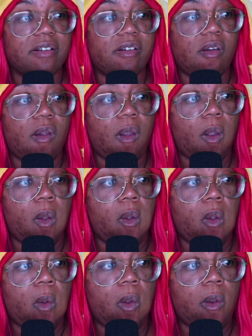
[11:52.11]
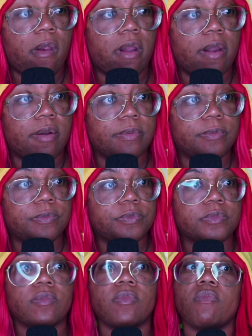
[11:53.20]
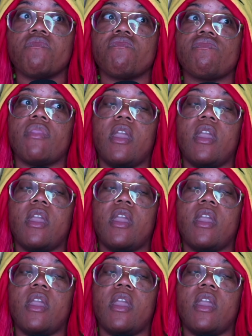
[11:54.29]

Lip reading: Fifth toad I've talked into leaving this week.